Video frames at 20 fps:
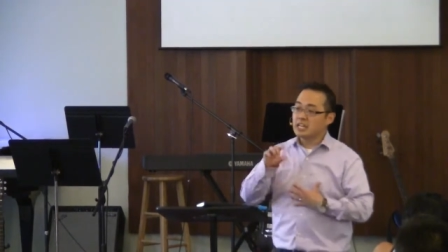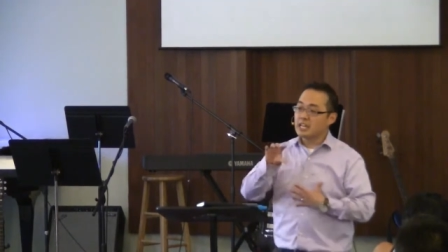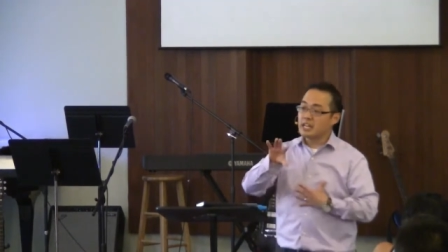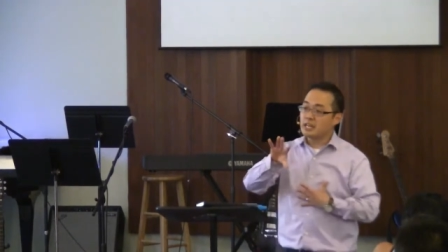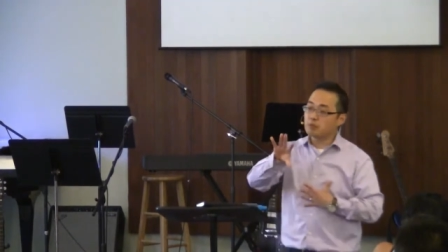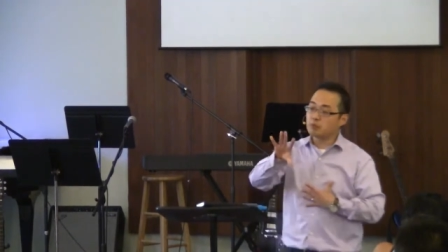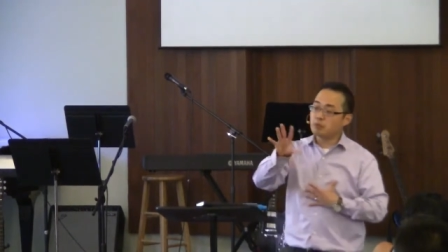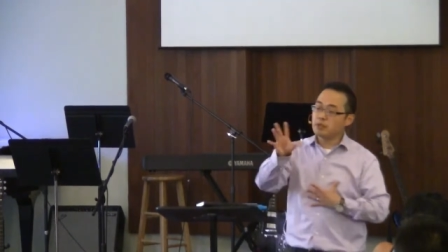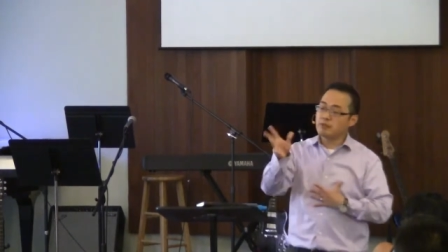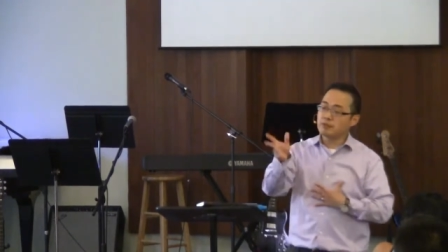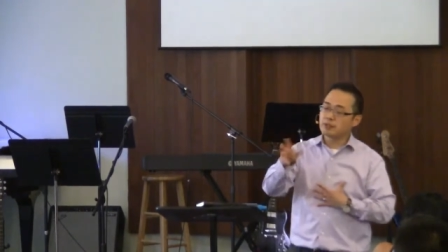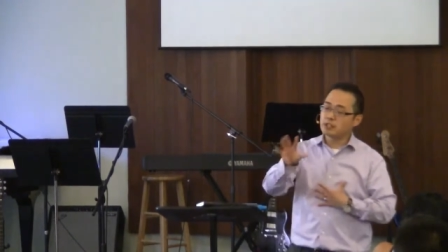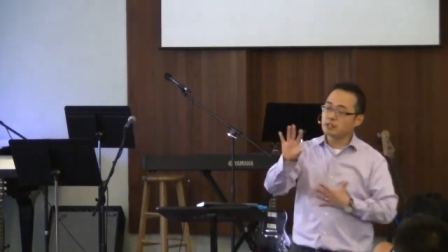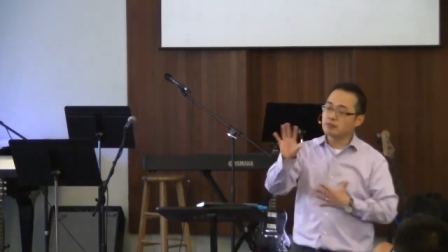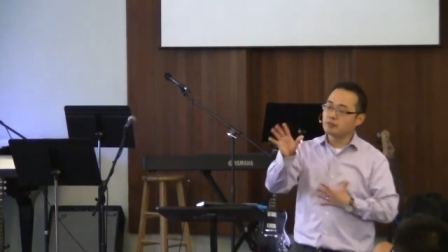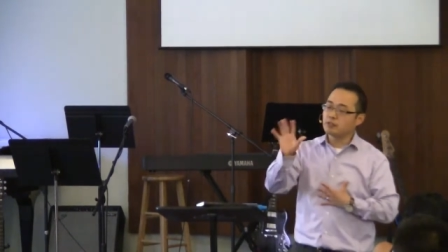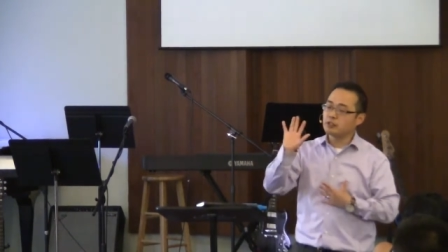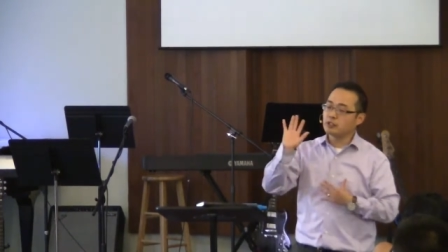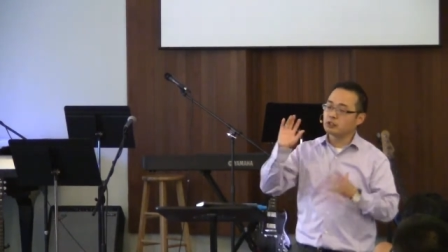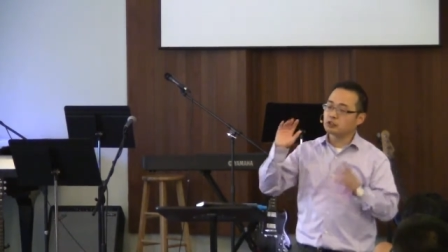It
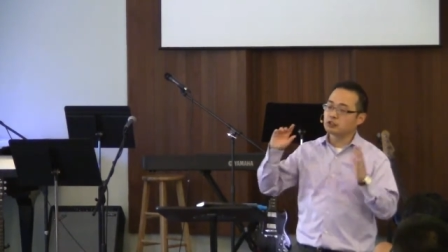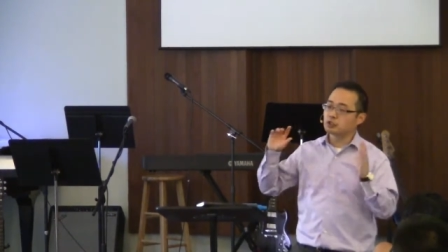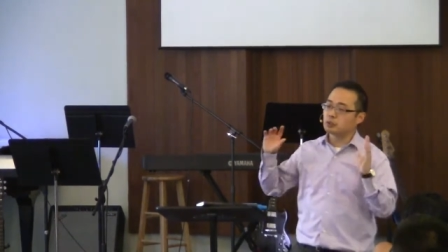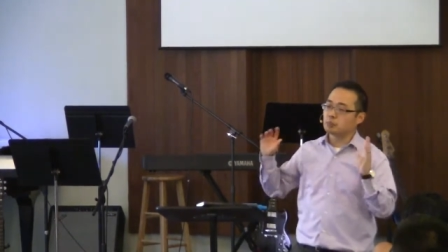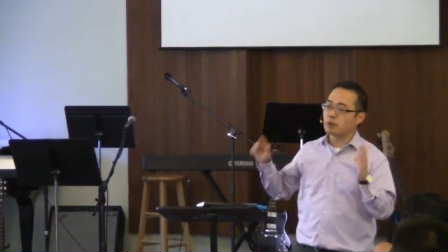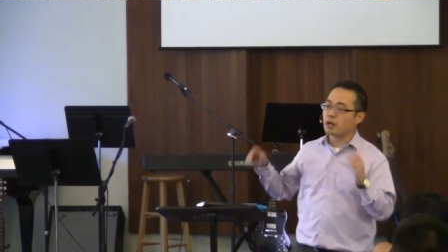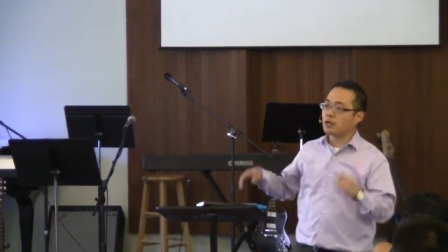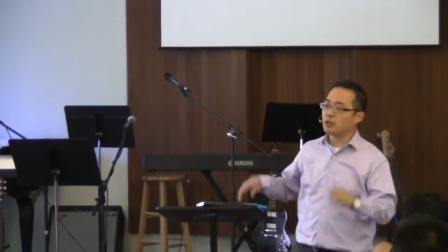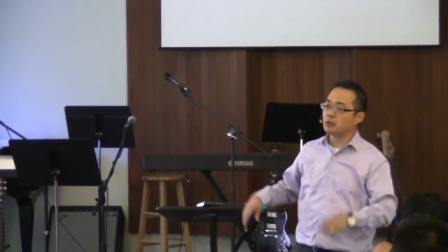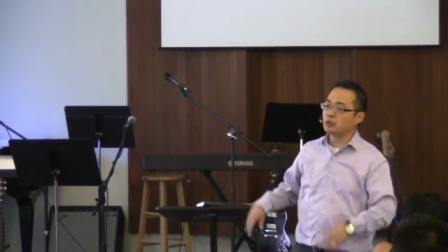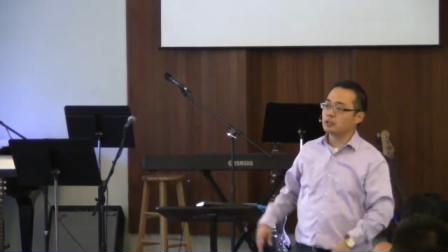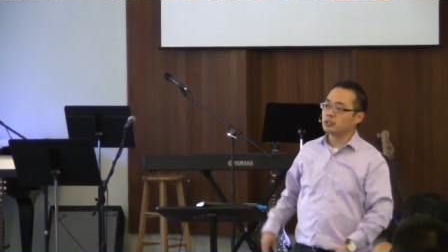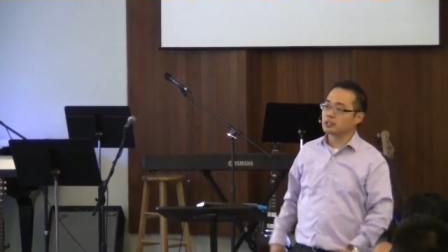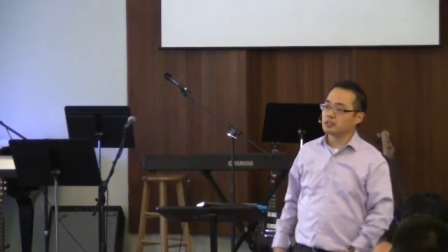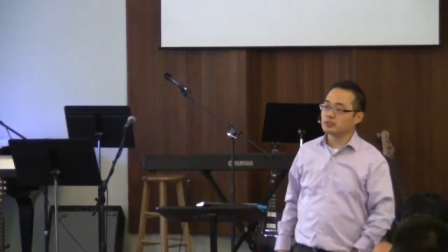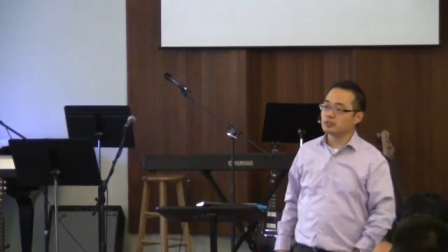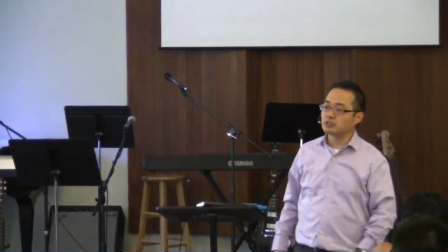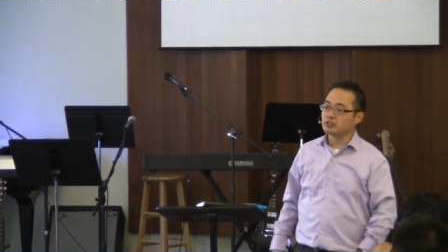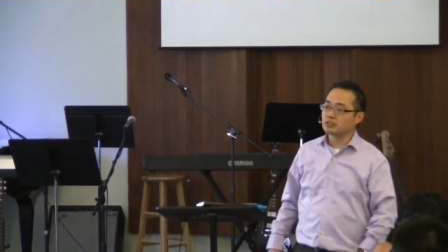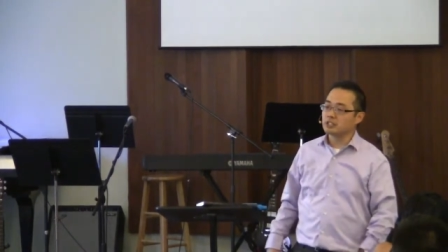reconfigures your
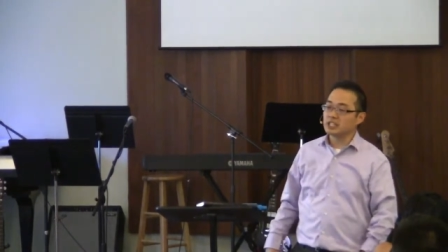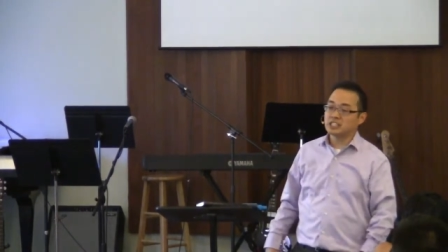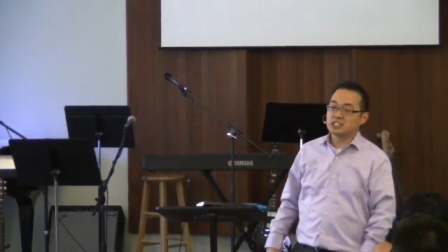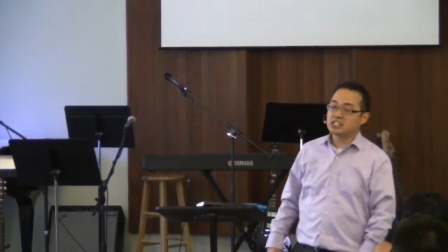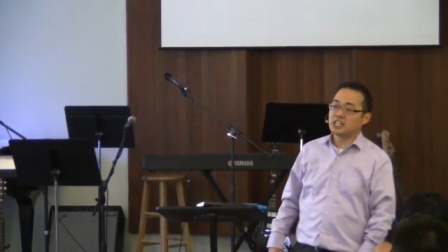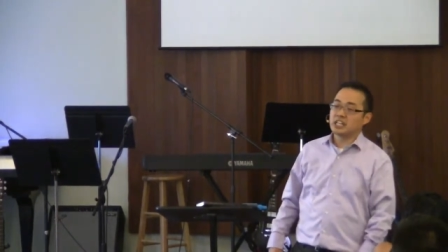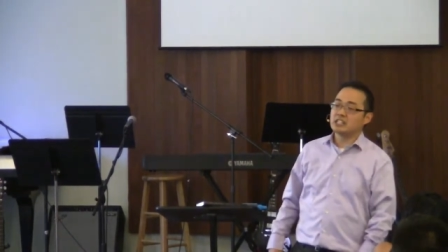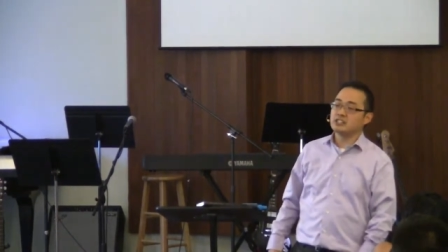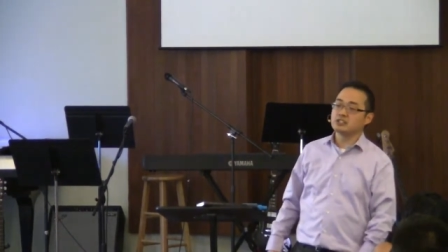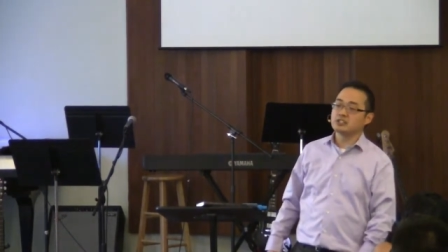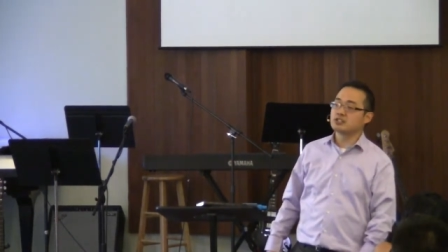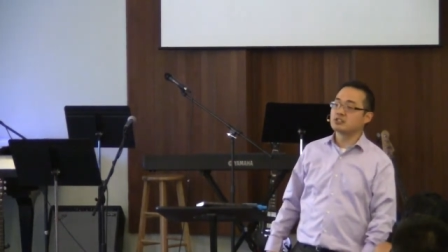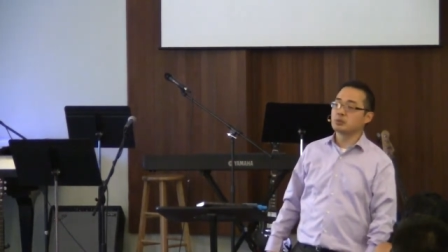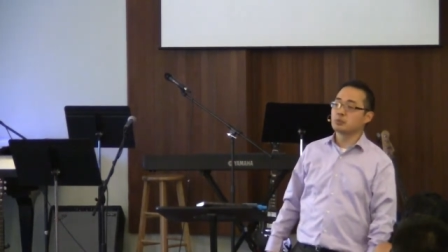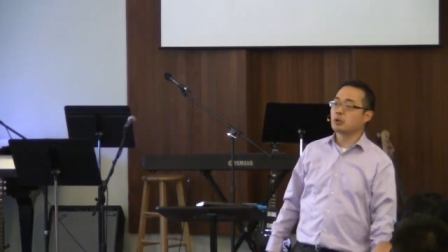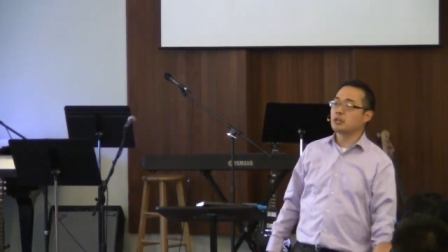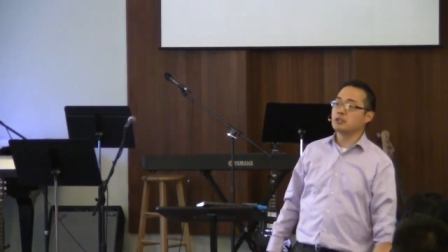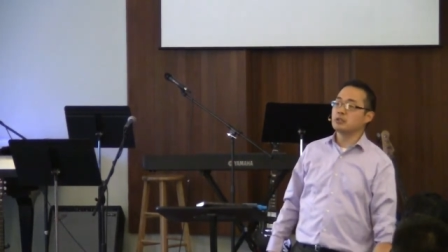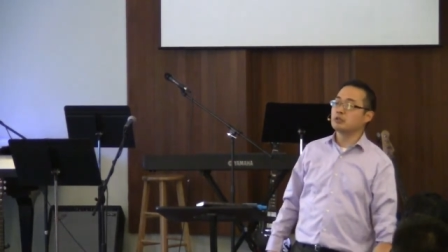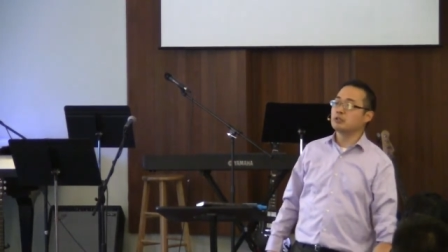priorities, it changes the
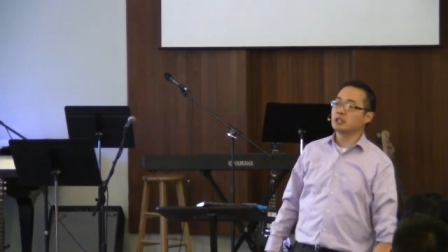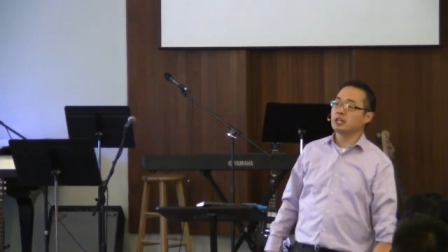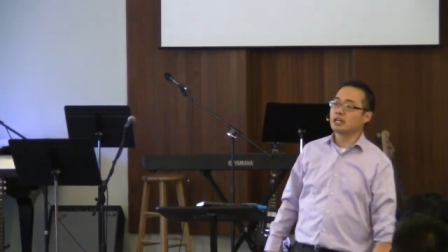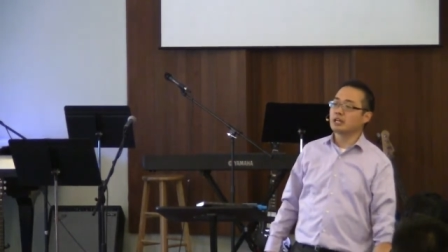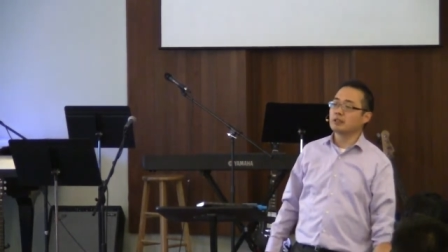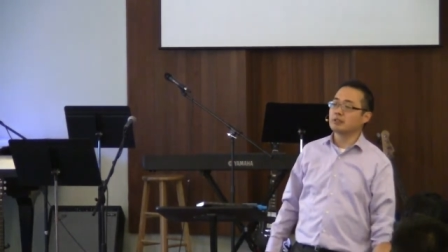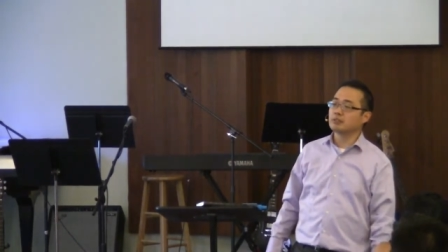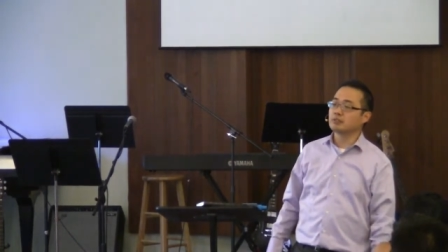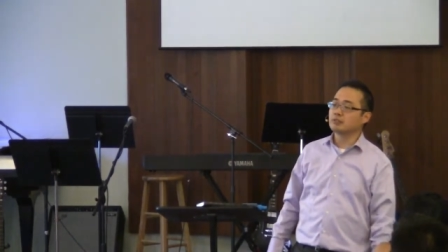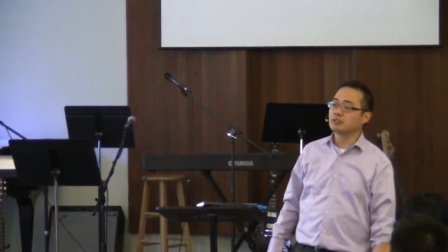way you live.